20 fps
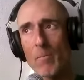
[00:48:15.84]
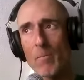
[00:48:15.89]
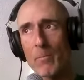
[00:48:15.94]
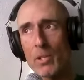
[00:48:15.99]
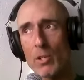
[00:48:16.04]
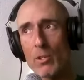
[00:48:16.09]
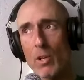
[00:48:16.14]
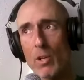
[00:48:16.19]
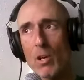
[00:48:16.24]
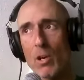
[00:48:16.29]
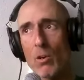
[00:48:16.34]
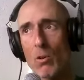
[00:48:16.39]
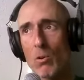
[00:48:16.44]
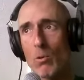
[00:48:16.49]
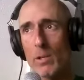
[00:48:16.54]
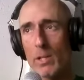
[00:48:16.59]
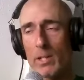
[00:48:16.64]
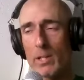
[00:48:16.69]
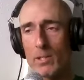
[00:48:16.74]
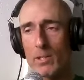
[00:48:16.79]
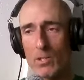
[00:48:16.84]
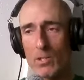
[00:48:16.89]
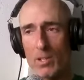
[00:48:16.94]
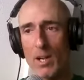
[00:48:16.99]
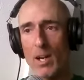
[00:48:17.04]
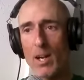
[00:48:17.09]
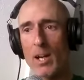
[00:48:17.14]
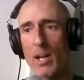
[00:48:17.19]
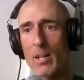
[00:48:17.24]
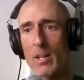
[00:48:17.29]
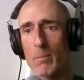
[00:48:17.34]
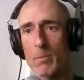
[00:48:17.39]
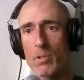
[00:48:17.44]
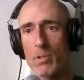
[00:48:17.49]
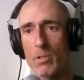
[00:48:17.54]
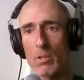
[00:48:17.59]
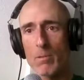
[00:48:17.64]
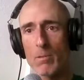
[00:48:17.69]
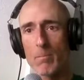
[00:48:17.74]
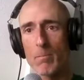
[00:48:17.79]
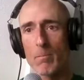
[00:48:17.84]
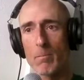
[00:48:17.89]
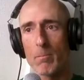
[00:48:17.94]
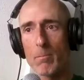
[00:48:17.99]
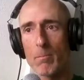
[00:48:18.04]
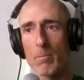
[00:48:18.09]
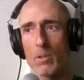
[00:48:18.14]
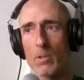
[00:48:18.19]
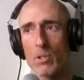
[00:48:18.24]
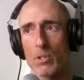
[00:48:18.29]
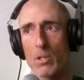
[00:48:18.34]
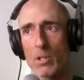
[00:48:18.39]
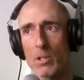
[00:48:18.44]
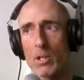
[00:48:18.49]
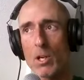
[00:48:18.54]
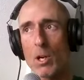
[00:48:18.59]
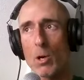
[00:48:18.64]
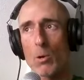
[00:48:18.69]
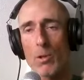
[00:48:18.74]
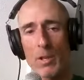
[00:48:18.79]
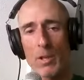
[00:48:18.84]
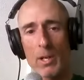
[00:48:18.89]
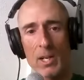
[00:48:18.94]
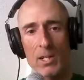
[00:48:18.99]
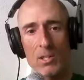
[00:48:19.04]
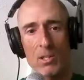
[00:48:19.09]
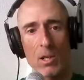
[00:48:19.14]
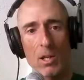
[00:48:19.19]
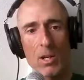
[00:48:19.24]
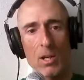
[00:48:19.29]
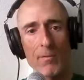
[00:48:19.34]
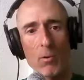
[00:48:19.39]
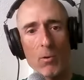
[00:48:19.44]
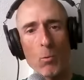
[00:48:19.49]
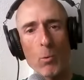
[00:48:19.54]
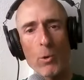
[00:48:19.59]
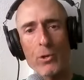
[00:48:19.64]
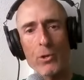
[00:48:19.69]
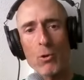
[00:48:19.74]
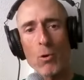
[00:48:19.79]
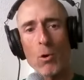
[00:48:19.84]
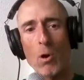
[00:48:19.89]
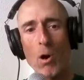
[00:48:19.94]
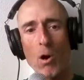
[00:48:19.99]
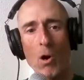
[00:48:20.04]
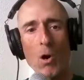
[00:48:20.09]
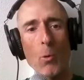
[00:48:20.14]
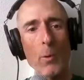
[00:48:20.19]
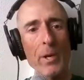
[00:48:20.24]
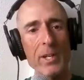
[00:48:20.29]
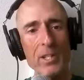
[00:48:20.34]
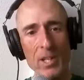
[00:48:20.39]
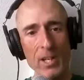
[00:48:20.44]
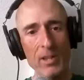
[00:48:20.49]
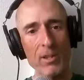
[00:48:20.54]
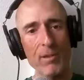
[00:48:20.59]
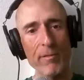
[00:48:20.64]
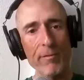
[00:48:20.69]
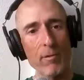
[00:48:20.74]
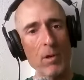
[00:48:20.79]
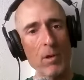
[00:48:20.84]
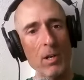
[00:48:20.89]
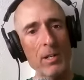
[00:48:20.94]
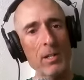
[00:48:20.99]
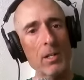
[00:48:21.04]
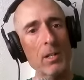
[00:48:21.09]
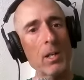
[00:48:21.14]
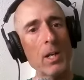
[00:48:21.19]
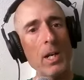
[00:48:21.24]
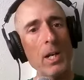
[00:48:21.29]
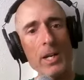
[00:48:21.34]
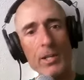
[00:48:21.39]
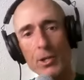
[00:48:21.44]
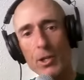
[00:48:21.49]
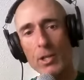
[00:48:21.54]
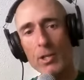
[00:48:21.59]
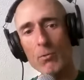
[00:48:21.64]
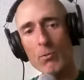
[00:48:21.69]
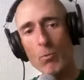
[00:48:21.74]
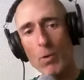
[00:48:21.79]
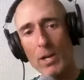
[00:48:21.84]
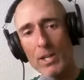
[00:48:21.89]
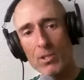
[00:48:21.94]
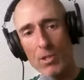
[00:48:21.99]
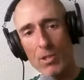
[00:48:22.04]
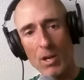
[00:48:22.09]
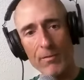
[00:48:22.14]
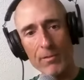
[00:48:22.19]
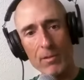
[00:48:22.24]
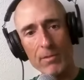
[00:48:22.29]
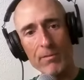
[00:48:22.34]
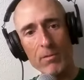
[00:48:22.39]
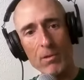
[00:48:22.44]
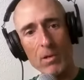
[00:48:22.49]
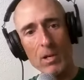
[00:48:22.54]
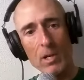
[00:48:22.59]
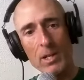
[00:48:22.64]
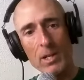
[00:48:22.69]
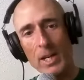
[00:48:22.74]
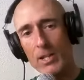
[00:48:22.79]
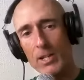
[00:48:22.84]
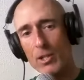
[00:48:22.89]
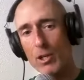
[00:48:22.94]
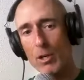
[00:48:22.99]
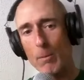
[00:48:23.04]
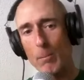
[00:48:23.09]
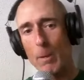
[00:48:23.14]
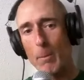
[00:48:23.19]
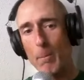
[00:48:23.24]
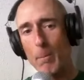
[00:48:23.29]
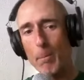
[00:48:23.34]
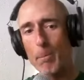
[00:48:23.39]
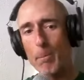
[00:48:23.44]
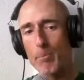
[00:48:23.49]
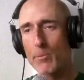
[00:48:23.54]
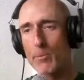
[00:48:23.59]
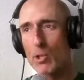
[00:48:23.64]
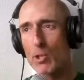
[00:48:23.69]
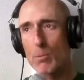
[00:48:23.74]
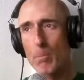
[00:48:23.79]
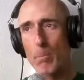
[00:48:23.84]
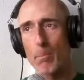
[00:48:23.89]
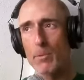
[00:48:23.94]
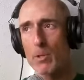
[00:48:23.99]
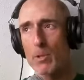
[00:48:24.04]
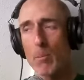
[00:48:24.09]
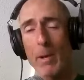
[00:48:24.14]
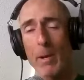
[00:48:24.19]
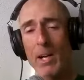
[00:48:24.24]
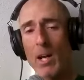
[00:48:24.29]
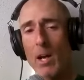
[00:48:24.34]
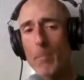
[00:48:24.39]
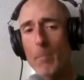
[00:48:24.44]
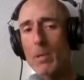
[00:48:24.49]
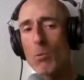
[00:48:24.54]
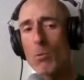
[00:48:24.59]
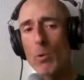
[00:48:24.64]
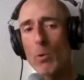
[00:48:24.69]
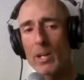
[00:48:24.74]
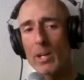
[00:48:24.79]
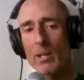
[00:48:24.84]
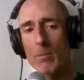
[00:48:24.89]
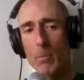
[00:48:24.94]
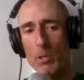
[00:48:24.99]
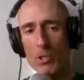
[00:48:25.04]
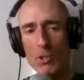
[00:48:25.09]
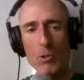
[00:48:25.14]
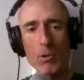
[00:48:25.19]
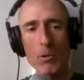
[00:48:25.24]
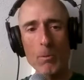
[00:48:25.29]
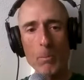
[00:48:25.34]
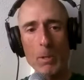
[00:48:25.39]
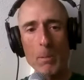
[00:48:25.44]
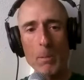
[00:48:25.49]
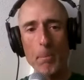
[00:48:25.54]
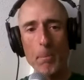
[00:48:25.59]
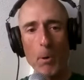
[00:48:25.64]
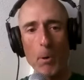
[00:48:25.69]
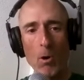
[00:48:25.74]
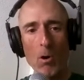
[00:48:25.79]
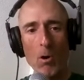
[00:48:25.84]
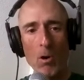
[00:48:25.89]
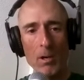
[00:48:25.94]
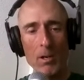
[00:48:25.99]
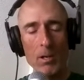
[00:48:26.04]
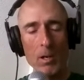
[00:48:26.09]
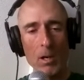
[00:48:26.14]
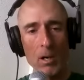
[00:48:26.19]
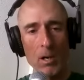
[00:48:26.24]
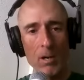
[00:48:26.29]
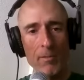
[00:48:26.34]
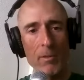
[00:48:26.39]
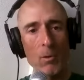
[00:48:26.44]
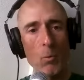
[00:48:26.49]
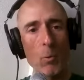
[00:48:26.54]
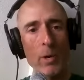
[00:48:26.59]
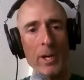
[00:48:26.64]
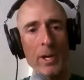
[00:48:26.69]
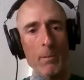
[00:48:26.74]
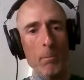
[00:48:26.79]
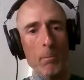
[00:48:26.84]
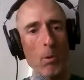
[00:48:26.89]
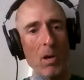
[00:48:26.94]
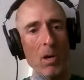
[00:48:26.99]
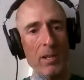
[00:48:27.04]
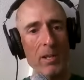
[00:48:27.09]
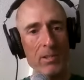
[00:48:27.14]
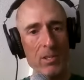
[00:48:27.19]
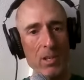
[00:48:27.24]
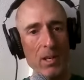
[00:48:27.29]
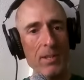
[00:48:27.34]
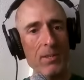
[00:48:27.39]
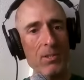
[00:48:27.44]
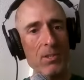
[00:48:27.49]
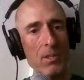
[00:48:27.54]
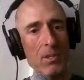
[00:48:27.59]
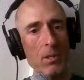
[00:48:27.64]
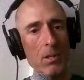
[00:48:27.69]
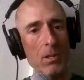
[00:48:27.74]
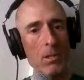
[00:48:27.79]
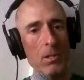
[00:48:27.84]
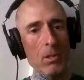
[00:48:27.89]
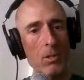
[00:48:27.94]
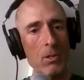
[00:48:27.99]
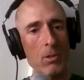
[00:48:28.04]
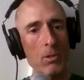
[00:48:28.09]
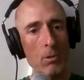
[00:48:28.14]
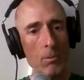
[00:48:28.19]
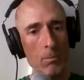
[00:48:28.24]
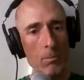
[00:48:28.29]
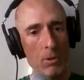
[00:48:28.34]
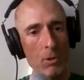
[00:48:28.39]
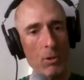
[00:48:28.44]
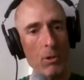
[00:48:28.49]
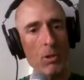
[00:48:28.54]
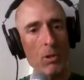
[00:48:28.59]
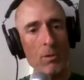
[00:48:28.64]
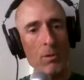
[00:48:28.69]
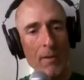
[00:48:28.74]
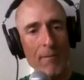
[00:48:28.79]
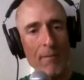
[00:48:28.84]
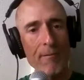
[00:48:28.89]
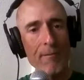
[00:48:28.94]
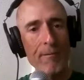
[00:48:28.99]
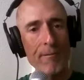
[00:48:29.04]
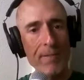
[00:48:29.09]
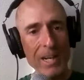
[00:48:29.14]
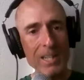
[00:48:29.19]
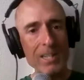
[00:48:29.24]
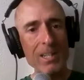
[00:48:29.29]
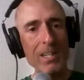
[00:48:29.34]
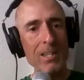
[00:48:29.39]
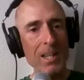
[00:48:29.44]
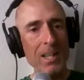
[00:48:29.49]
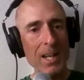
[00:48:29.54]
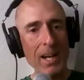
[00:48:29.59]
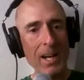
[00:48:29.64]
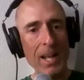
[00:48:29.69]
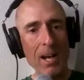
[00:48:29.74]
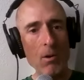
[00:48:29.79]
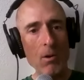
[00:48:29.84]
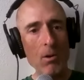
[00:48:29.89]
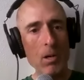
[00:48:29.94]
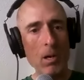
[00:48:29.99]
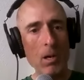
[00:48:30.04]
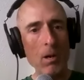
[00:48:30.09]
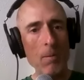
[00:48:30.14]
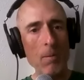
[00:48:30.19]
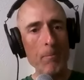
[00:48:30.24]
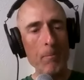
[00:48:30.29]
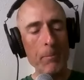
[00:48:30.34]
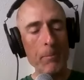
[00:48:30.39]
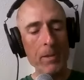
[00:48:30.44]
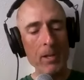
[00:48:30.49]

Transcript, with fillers: you know it's time to to go to the next level when you're always at the front and you can race off the front and you can be just you may not be winning but you can be part of the winning process you're you're affecting that outcome